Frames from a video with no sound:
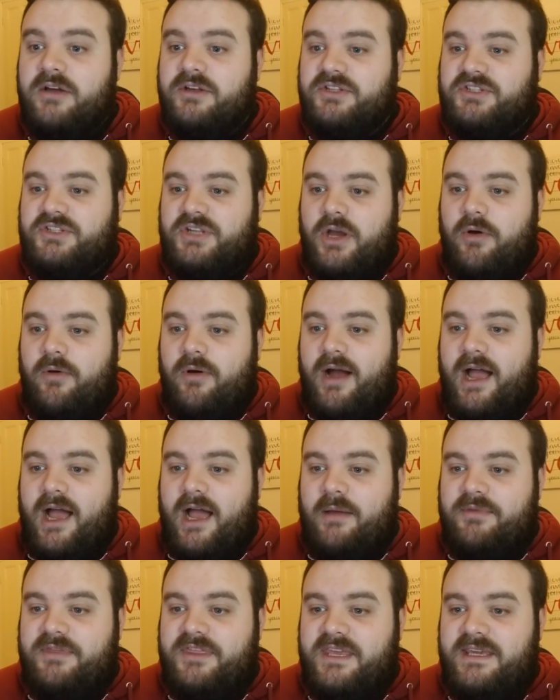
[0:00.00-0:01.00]
so
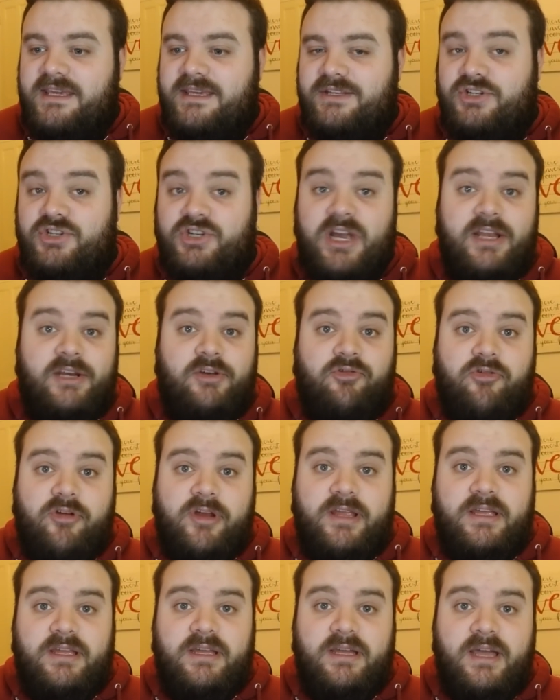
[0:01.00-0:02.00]
I'm thinking
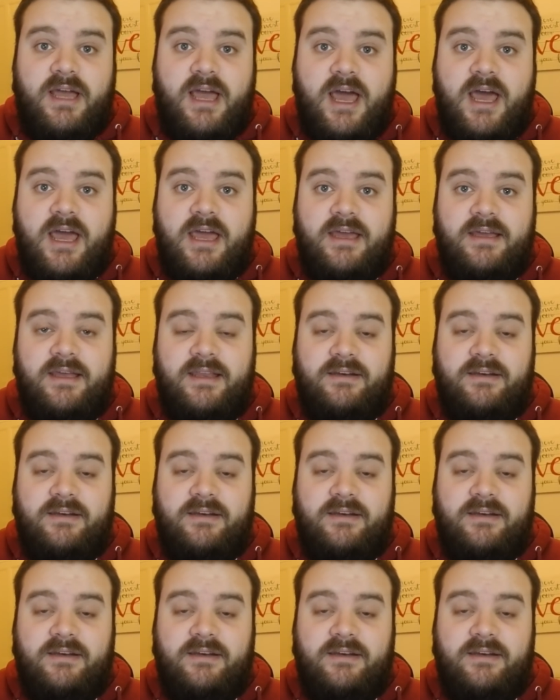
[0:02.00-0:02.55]
January uh,